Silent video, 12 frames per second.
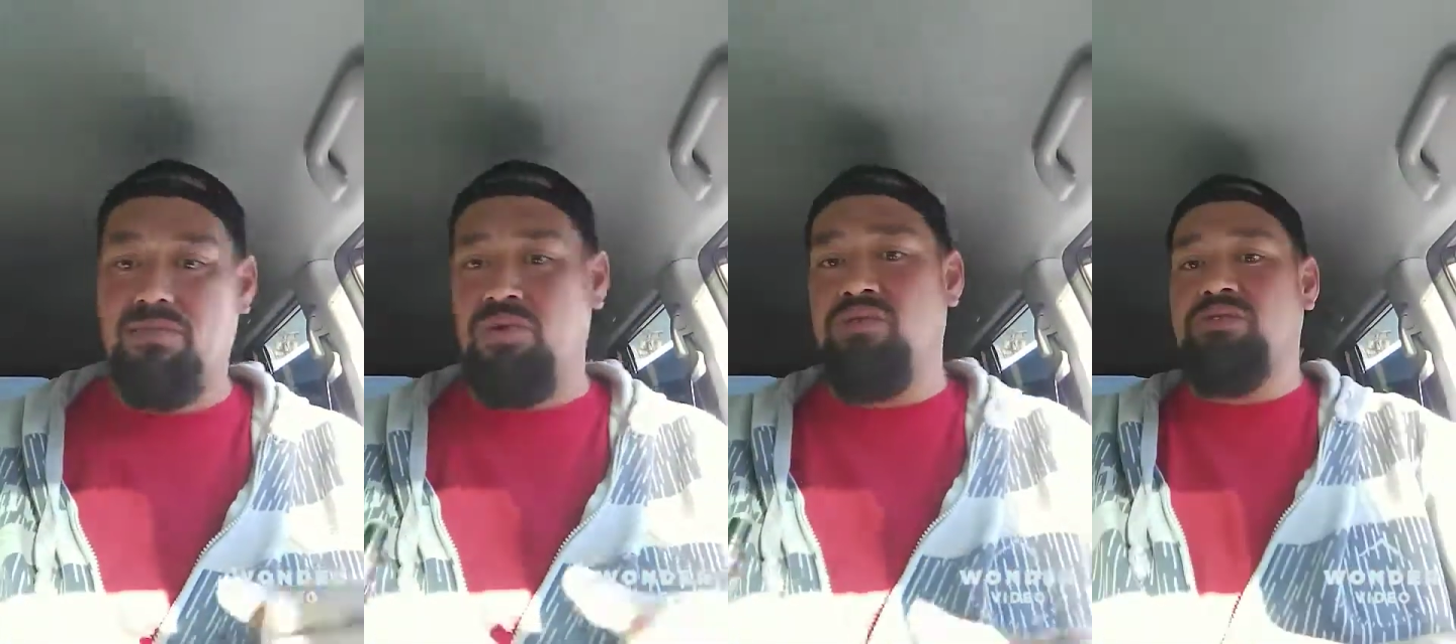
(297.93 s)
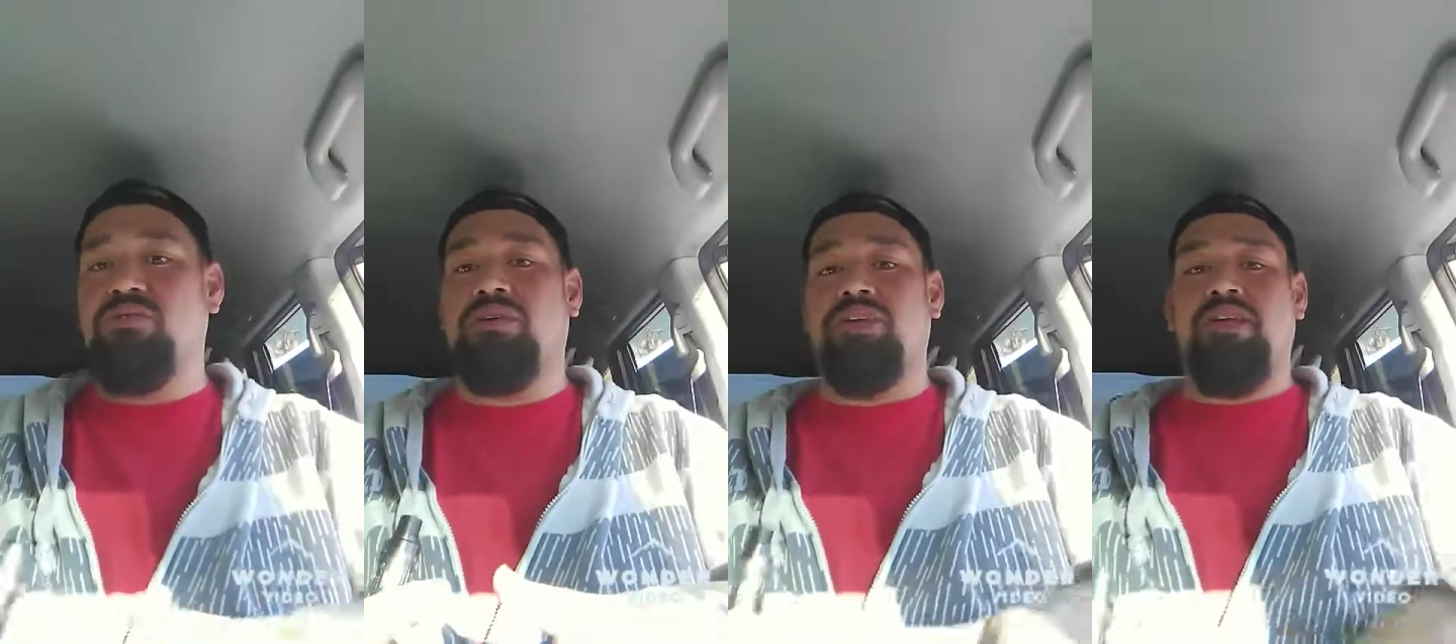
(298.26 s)
I'm
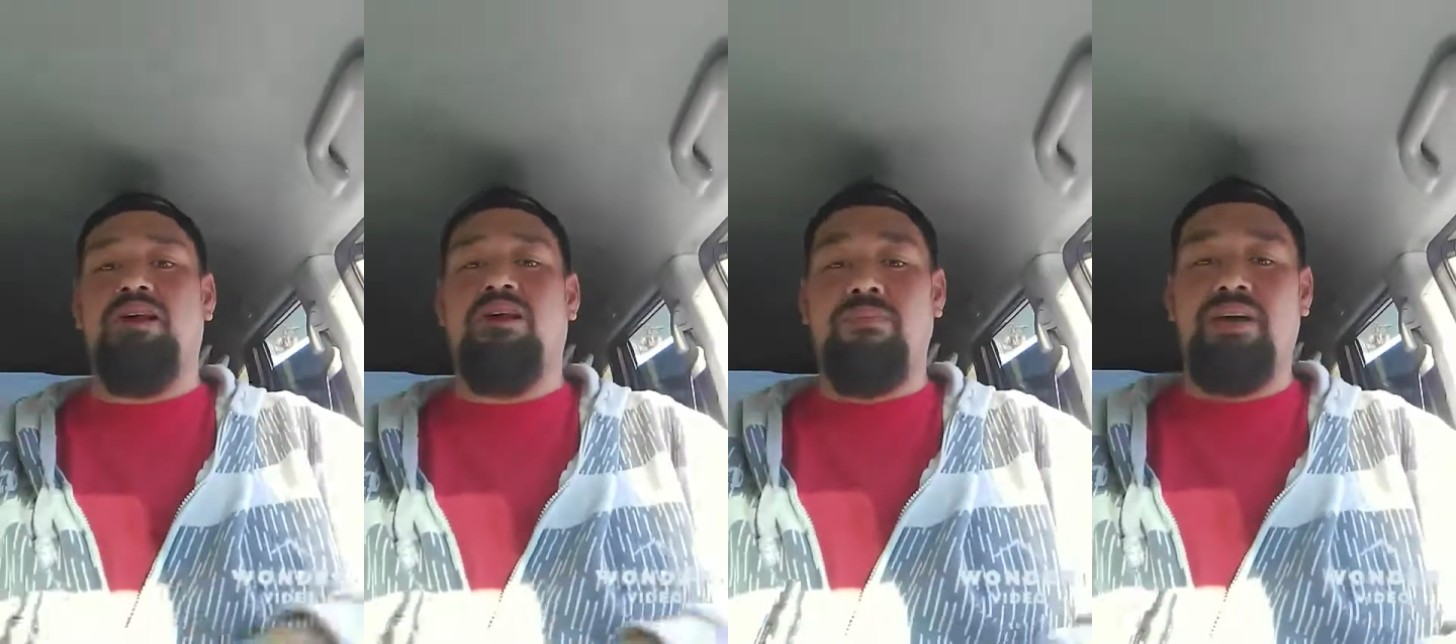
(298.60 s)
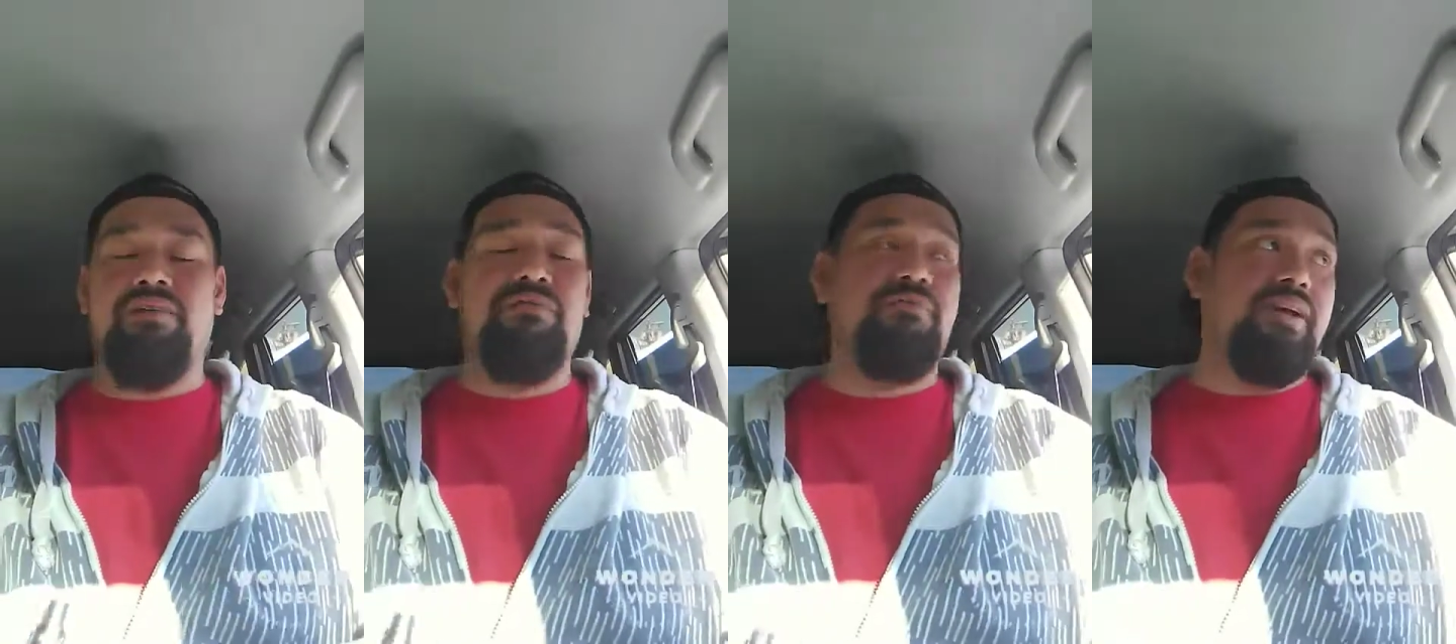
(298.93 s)
always willing to help
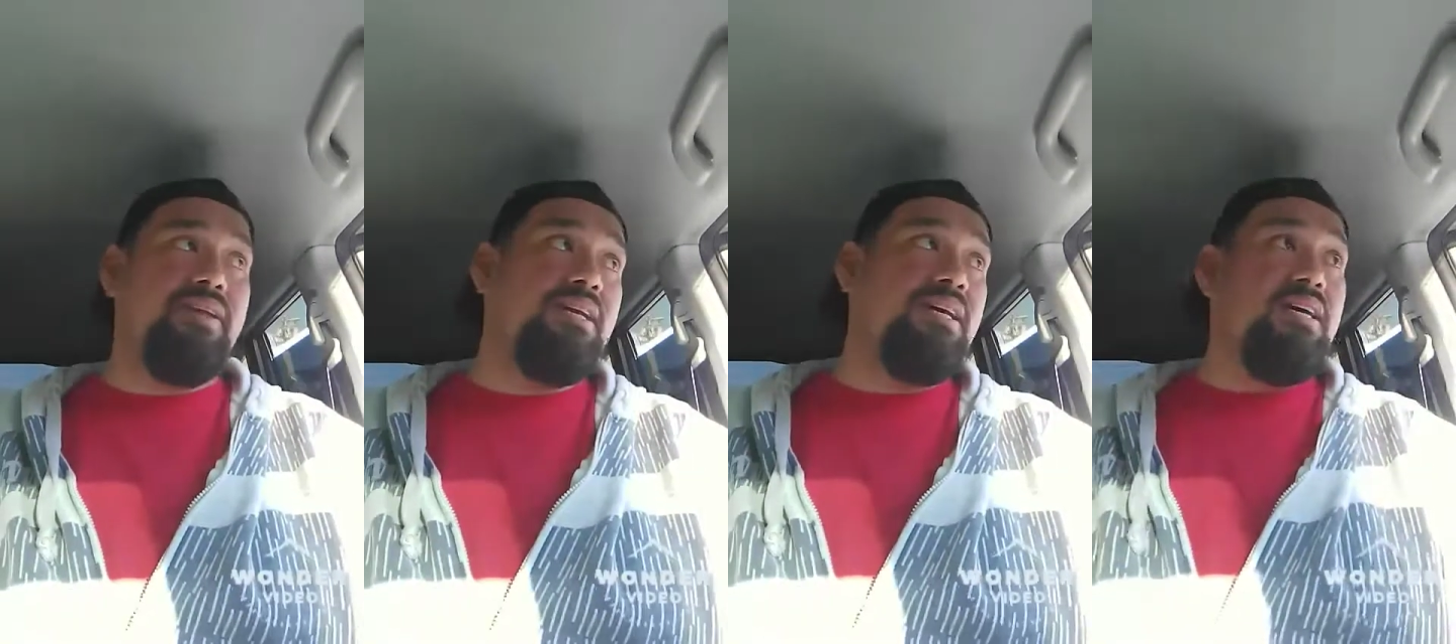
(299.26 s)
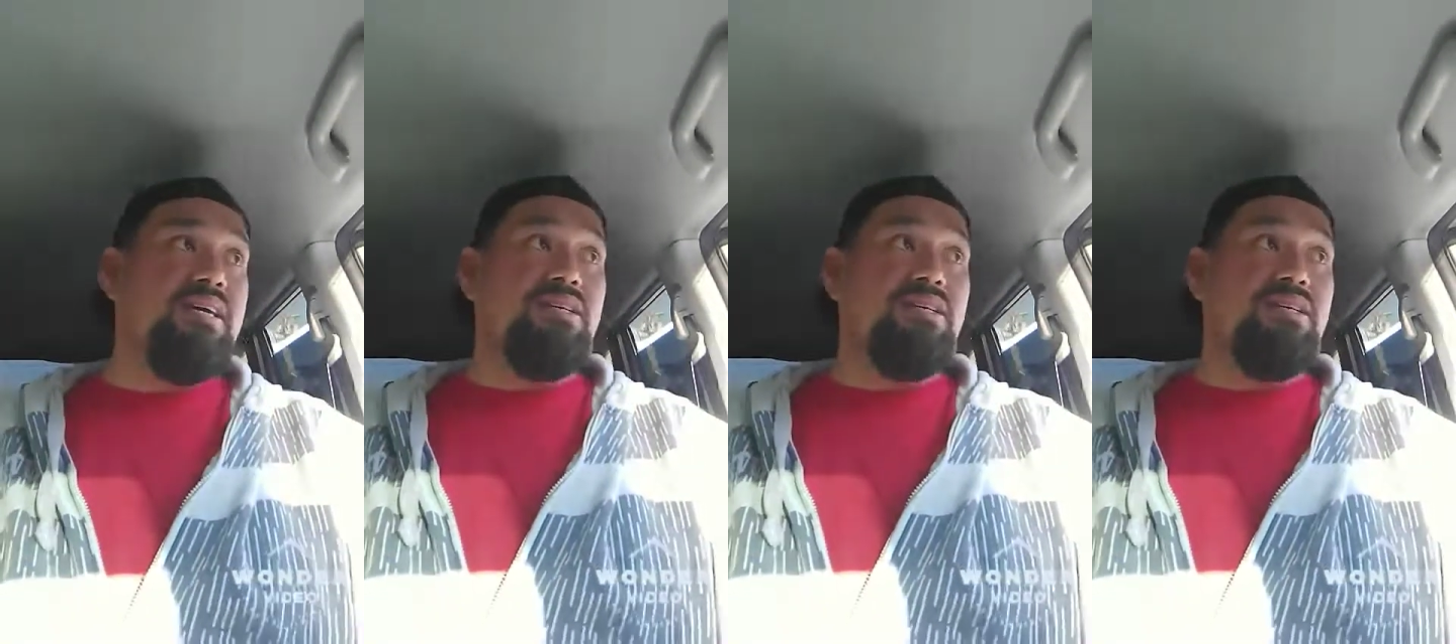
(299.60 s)
out a friend.